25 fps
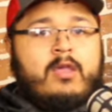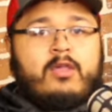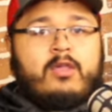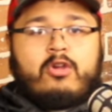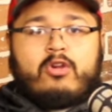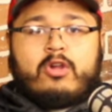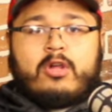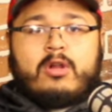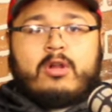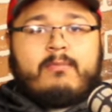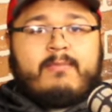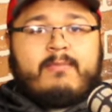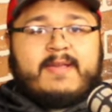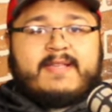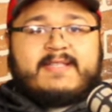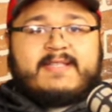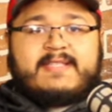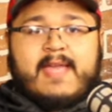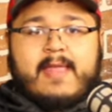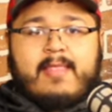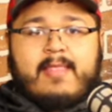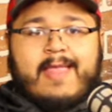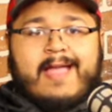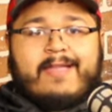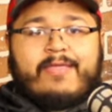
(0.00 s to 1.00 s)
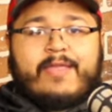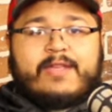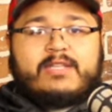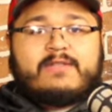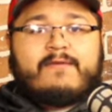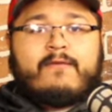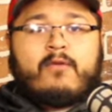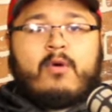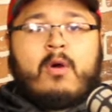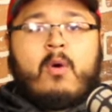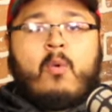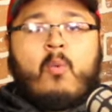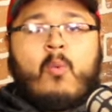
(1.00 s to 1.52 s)
you're going to be setting like this
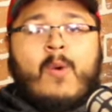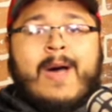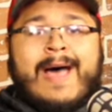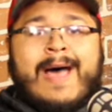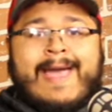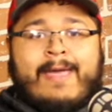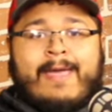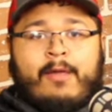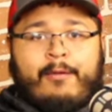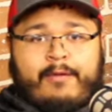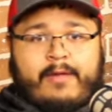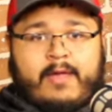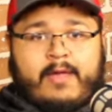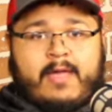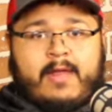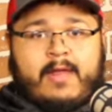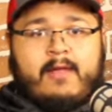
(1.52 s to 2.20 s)
for a while.